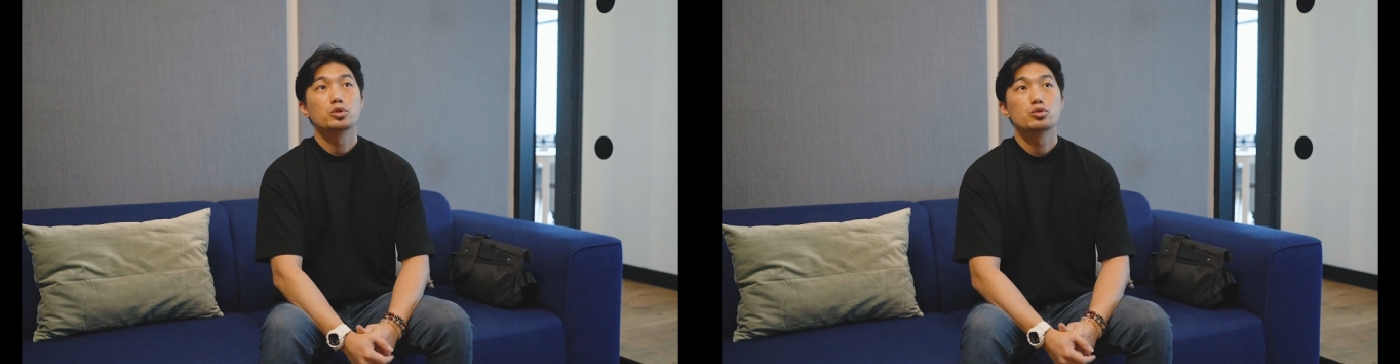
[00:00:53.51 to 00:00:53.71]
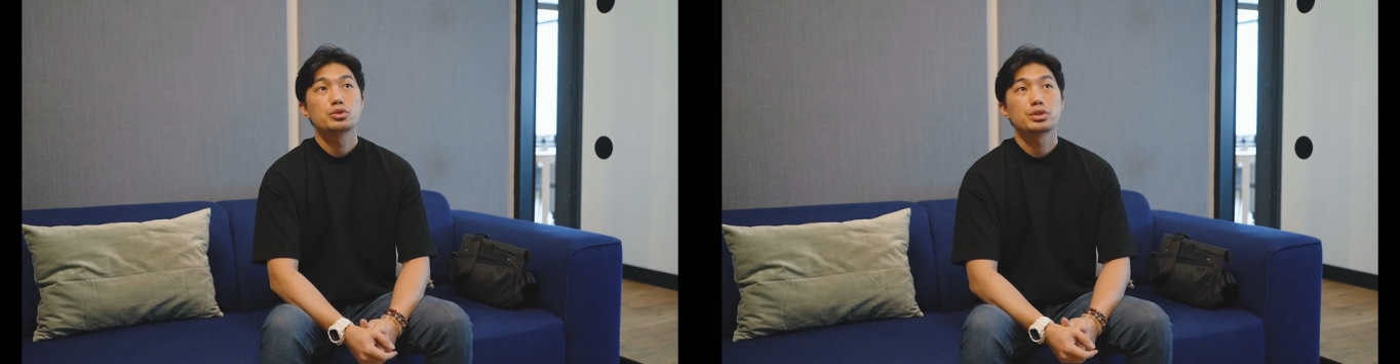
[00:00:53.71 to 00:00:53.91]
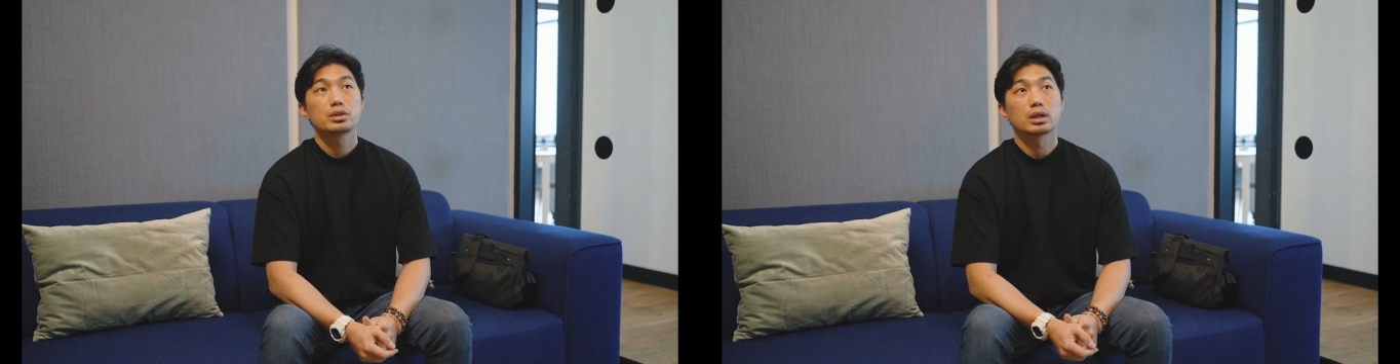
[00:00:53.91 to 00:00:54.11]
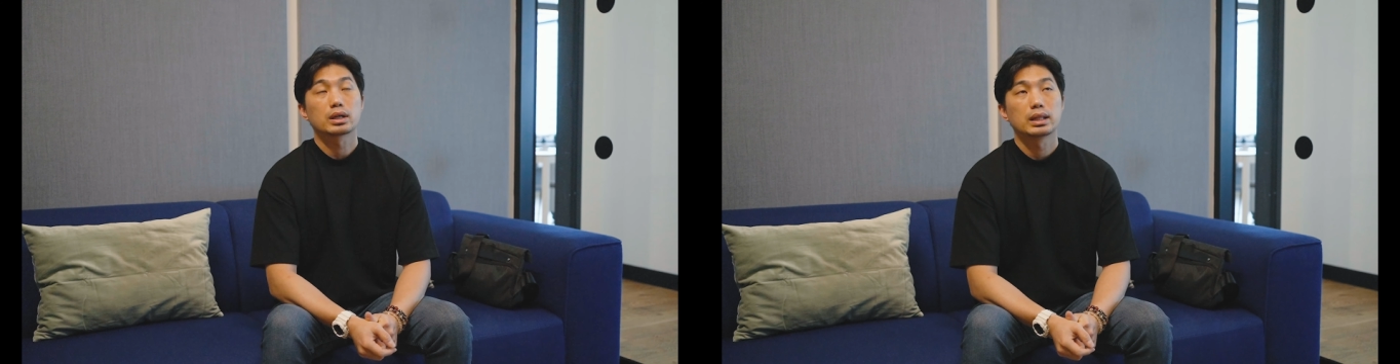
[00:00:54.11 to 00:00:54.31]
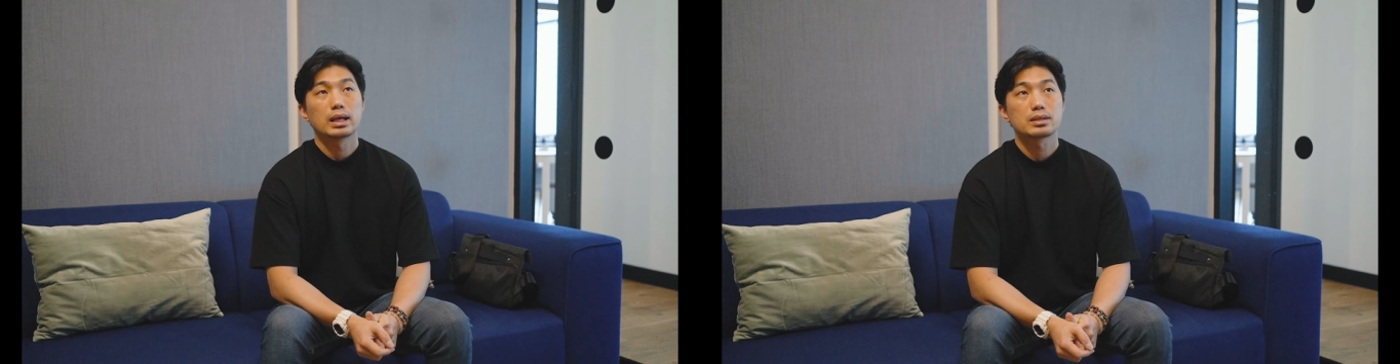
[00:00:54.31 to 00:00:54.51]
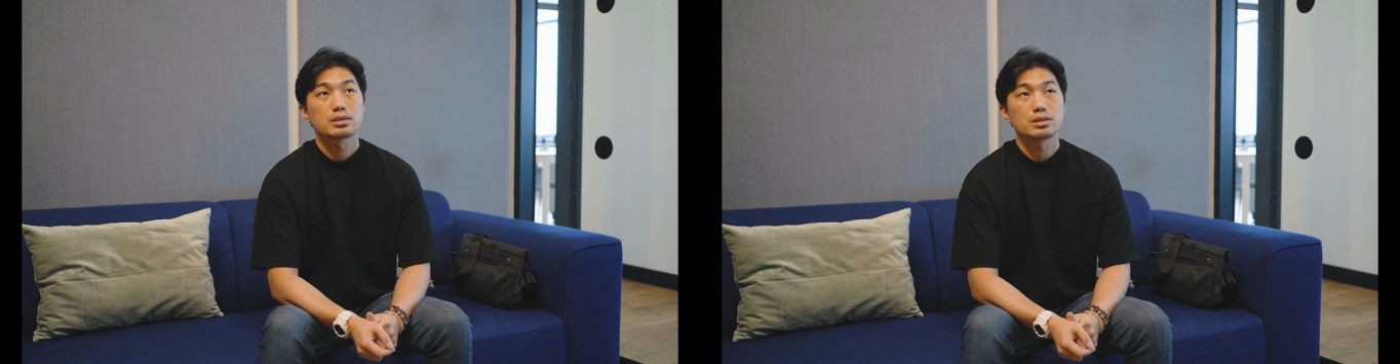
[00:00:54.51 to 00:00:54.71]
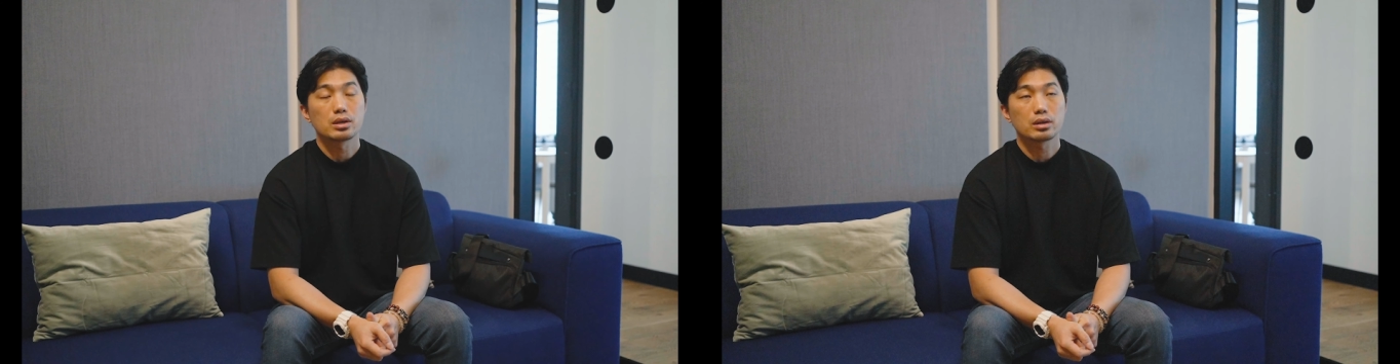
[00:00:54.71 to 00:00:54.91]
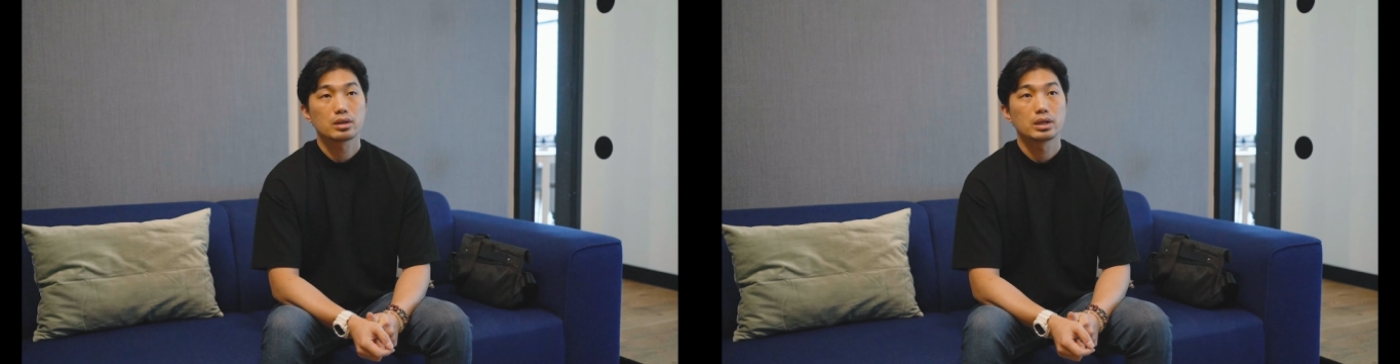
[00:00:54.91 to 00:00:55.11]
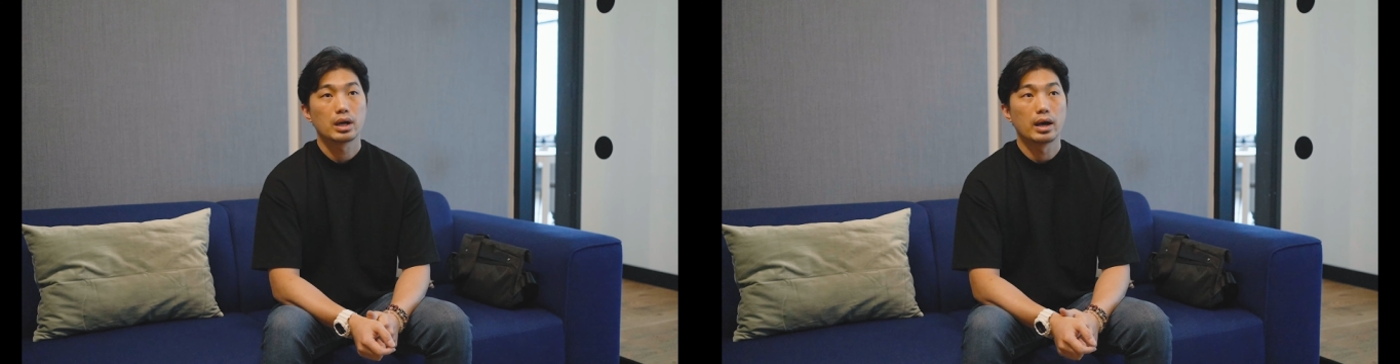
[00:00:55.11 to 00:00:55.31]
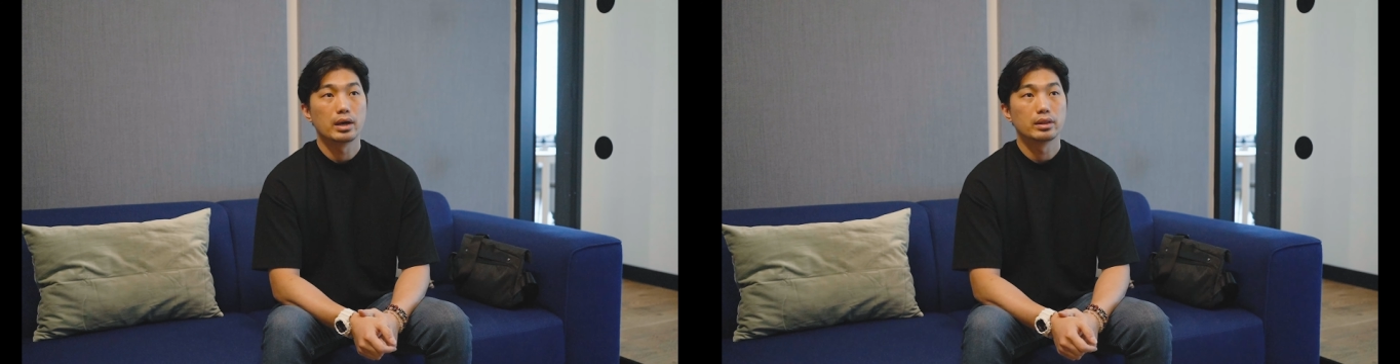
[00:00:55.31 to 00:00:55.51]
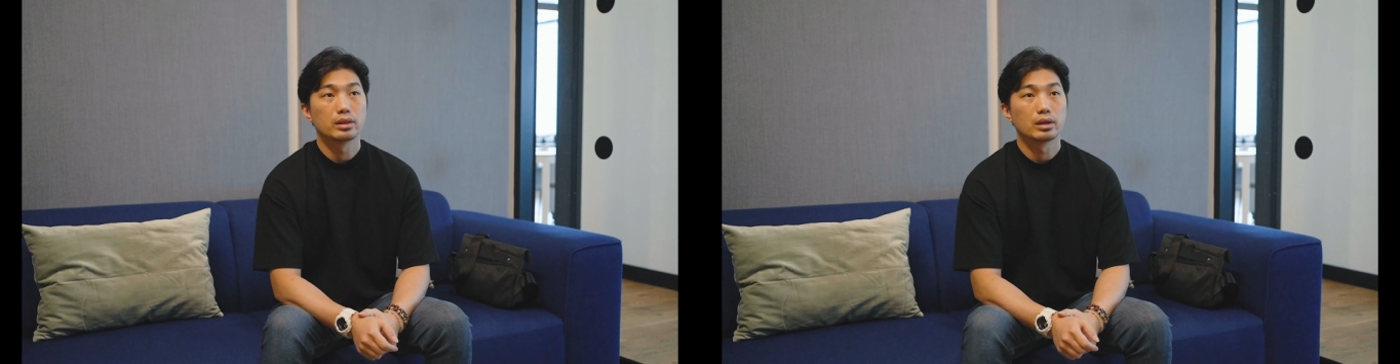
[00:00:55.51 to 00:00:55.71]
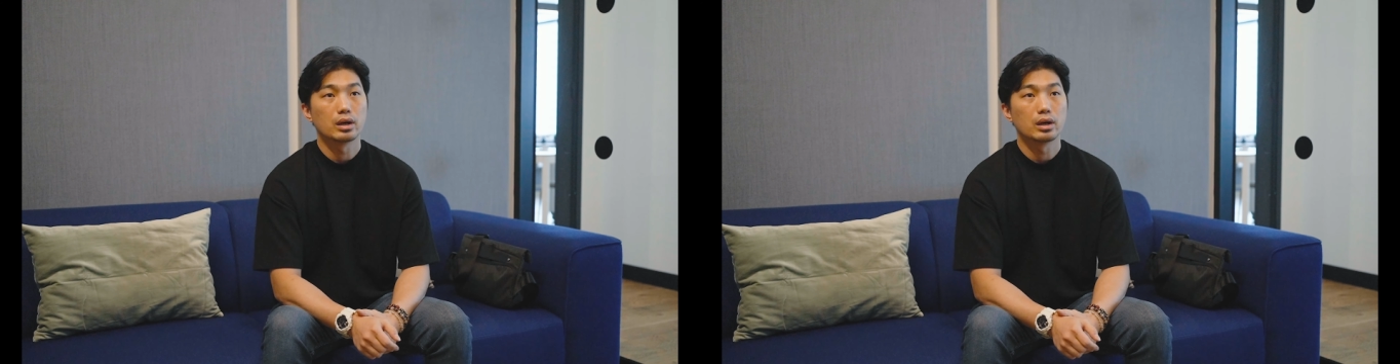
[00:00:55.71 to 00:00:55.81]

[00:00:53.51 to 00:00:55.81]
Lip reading: Using the classic, and